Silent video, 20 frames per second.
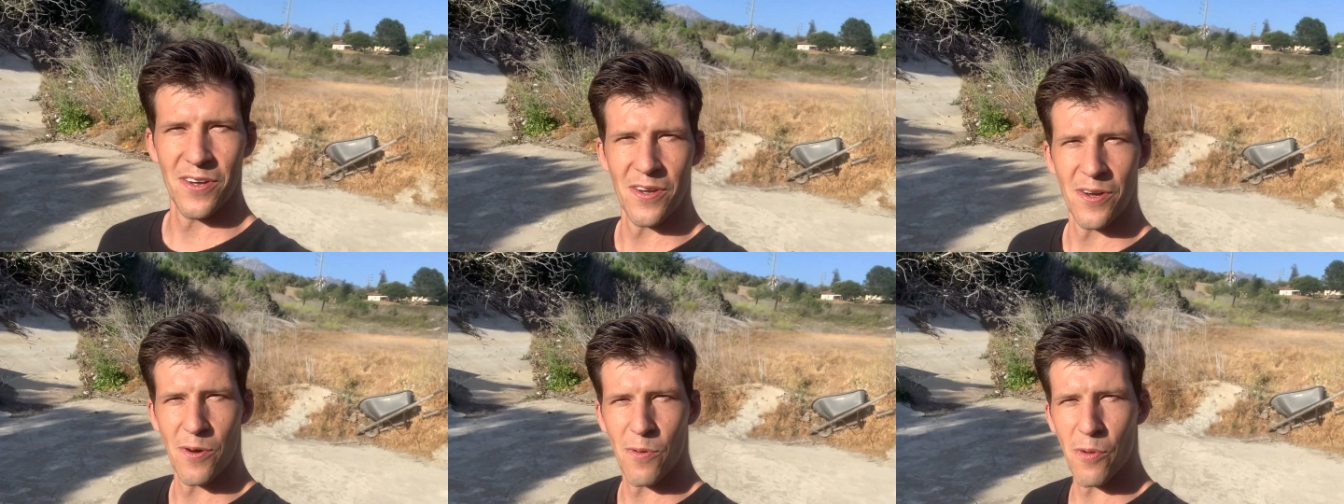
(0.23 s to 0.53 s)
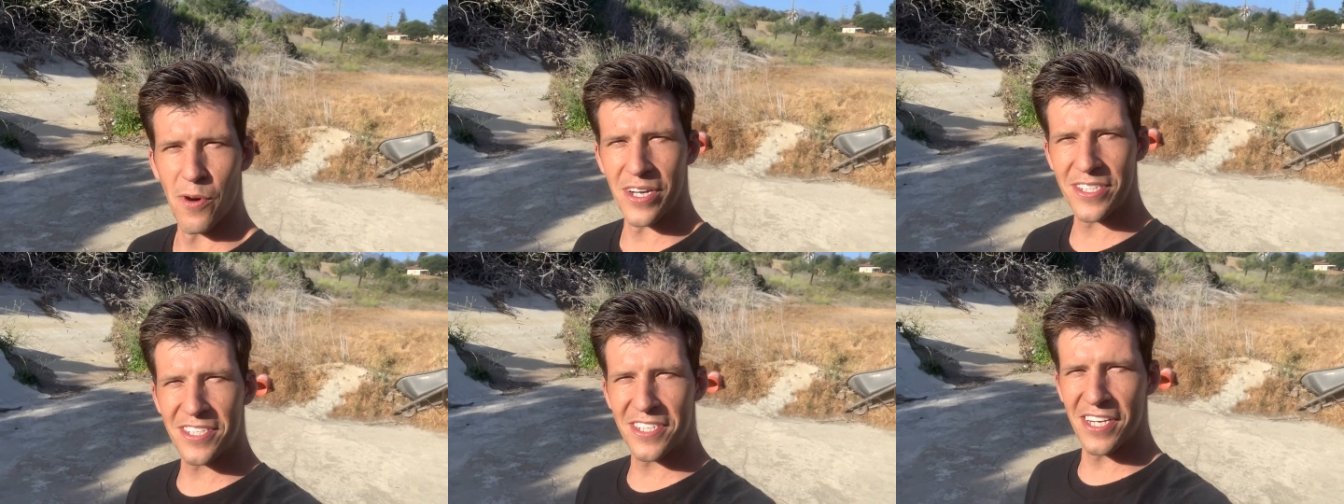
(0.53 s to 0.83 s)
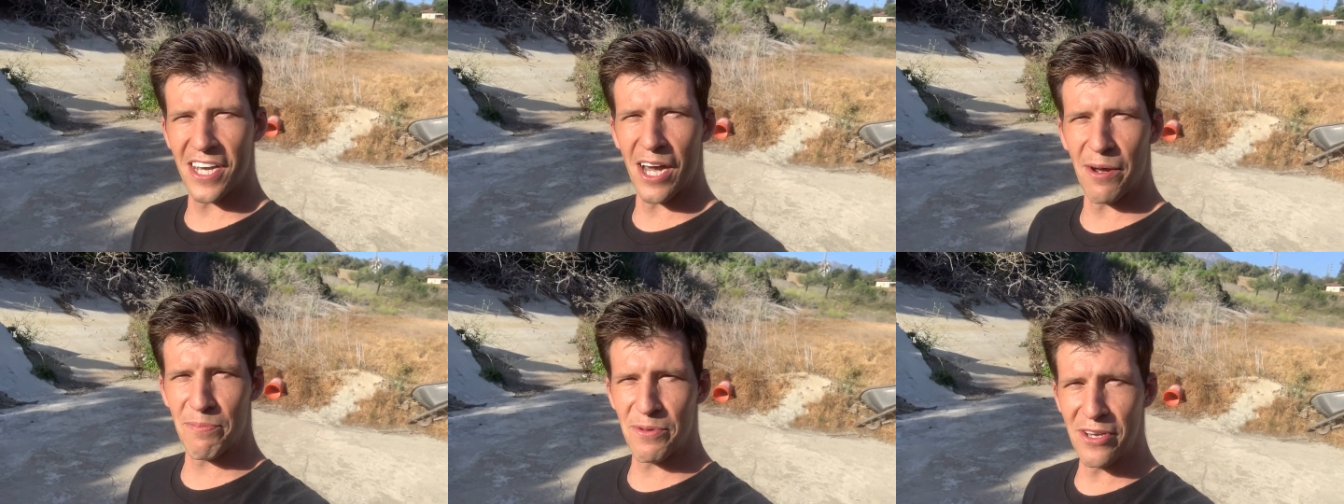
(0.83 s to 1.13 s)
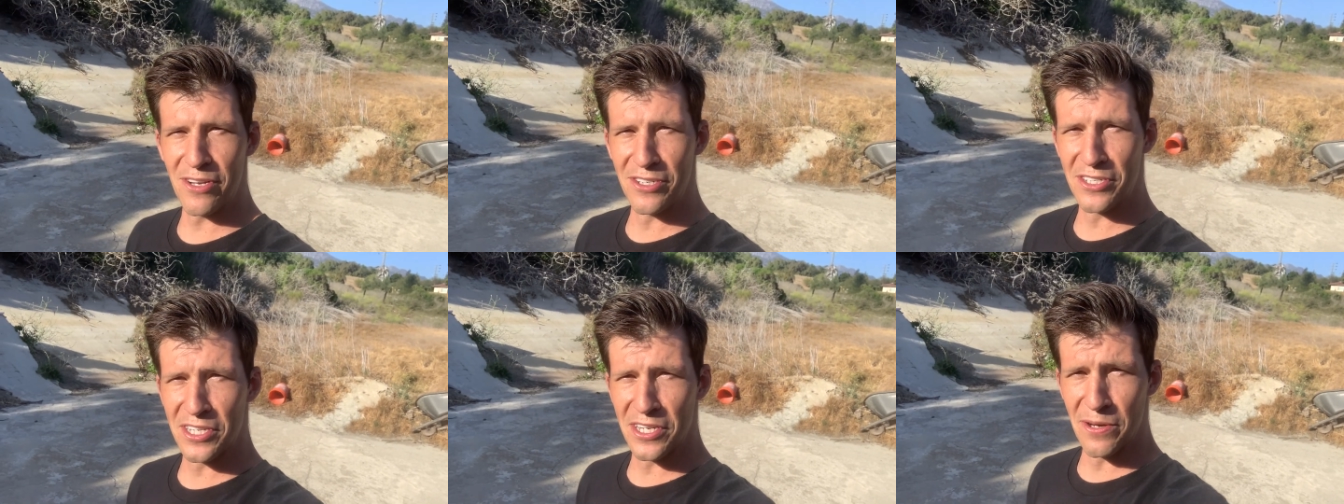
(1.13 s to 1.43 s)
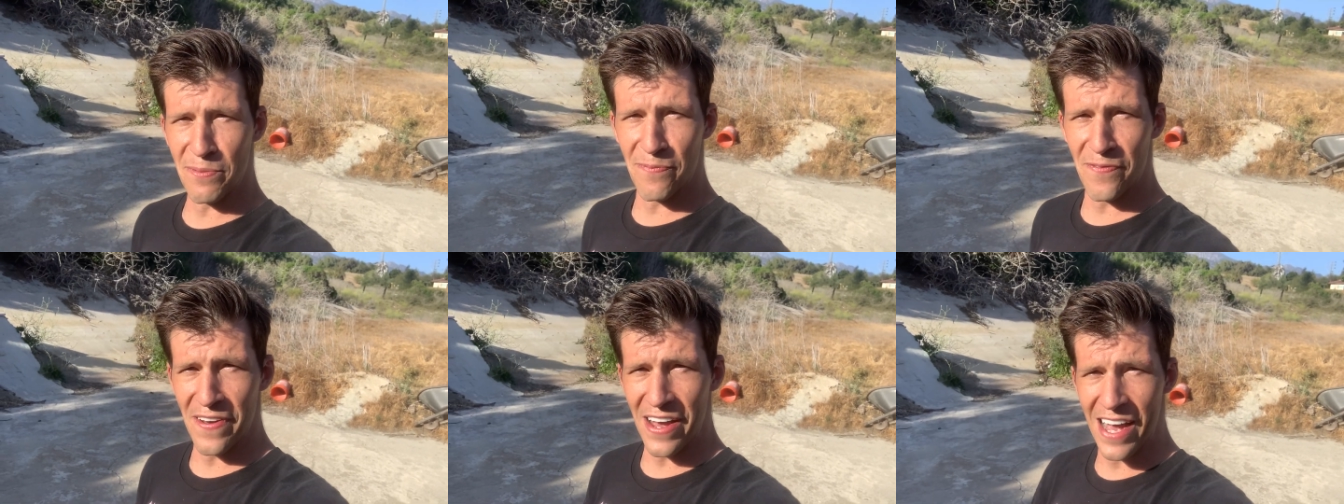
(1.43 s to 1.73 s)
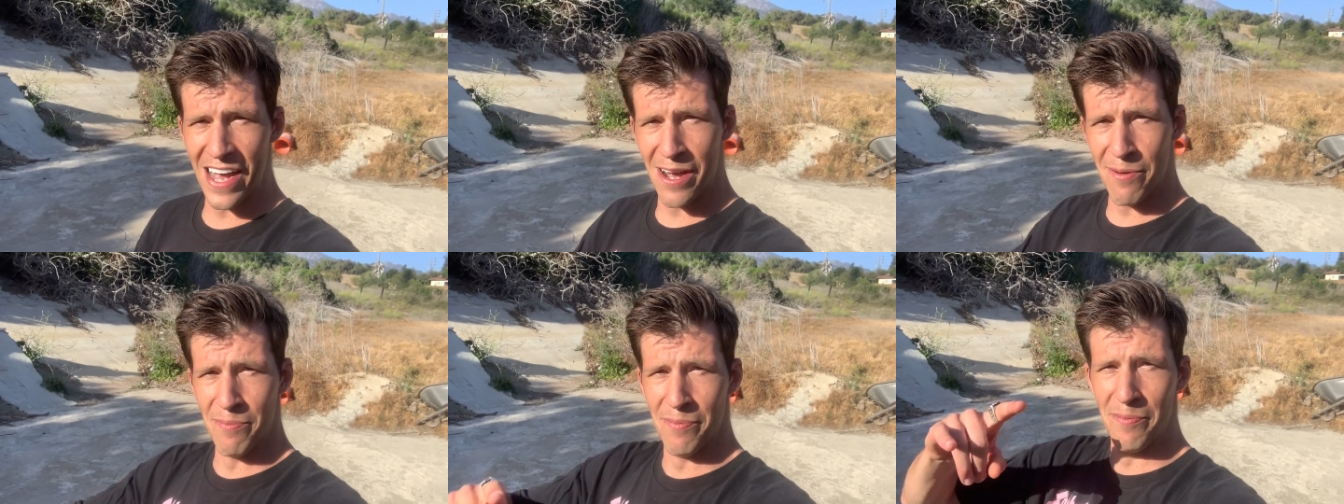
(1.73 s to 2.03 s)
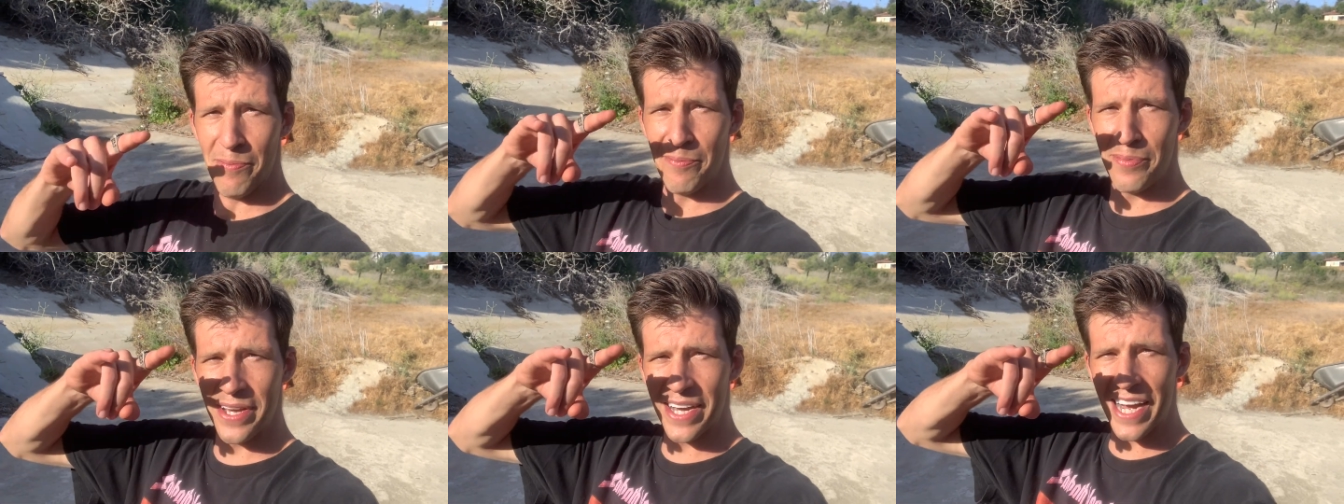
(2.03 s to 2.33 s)
What's up, YouTube fam?
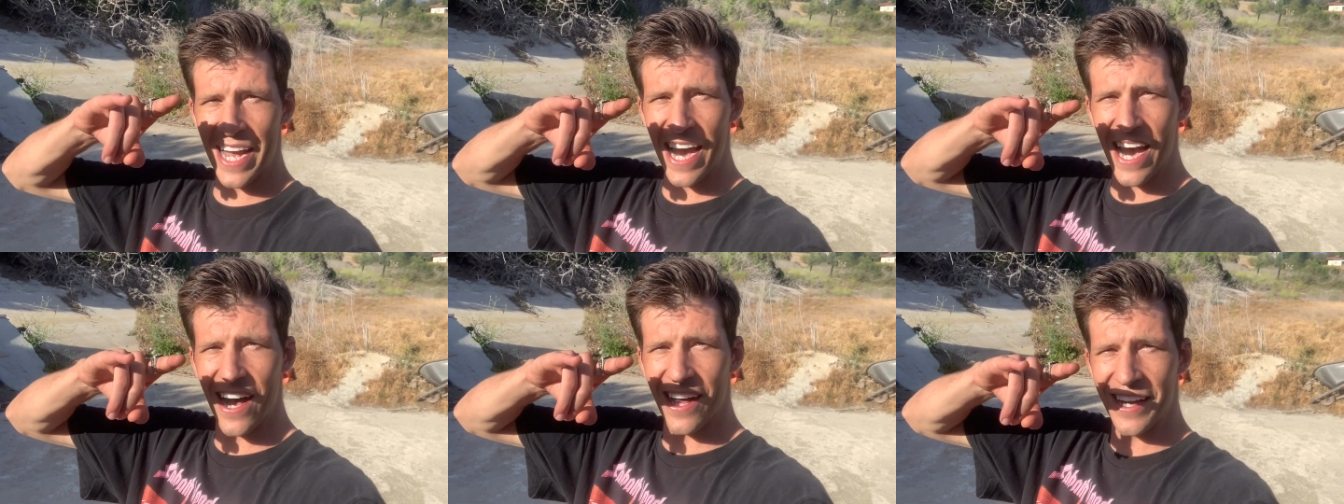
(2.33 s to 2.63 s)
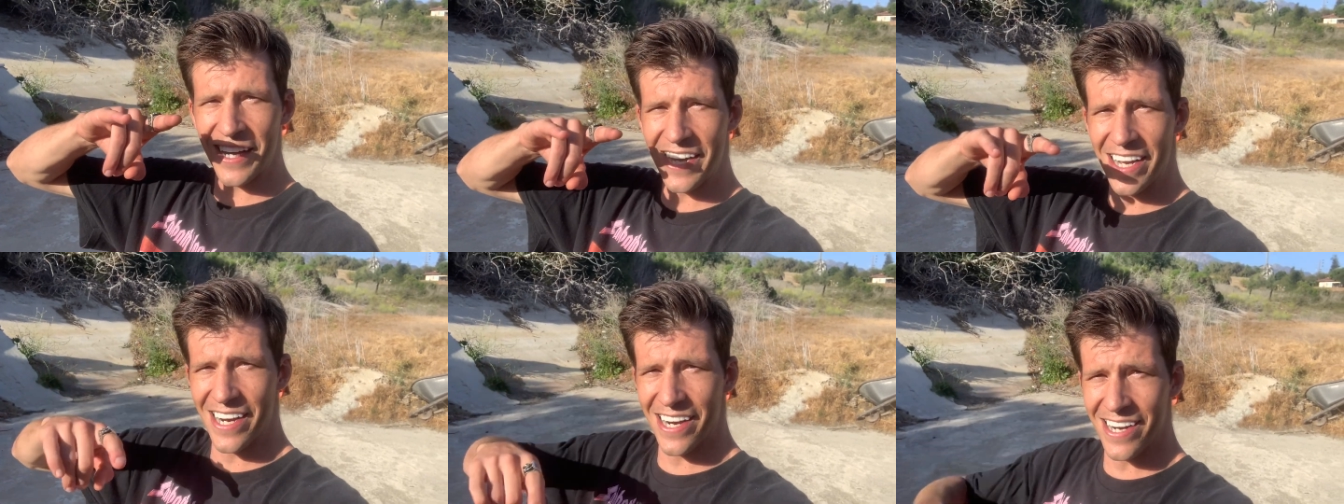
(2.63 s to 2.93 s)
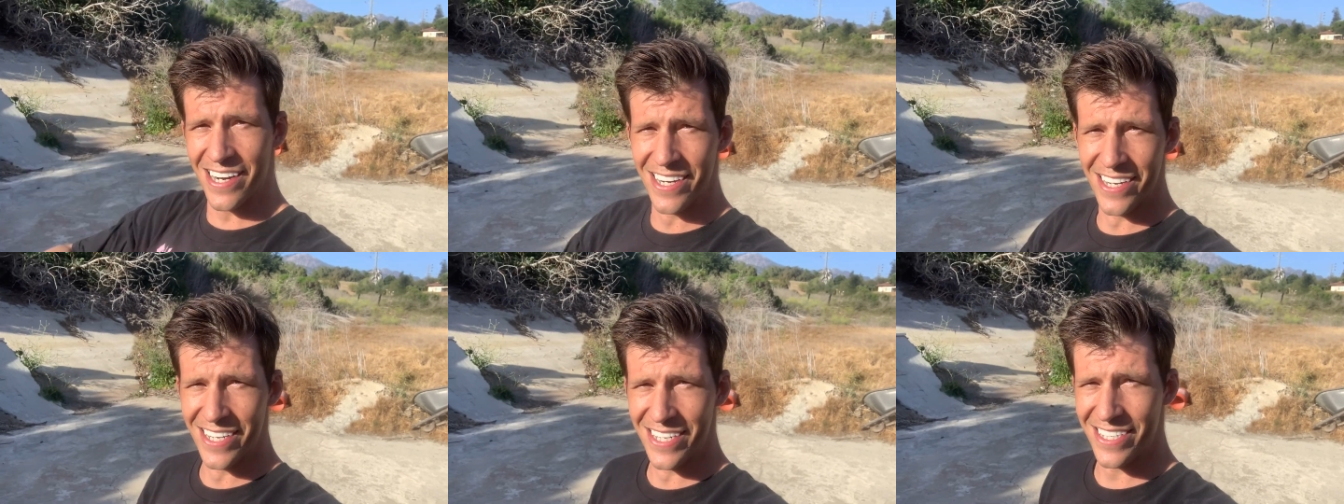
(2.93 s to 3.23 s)
Big Al here.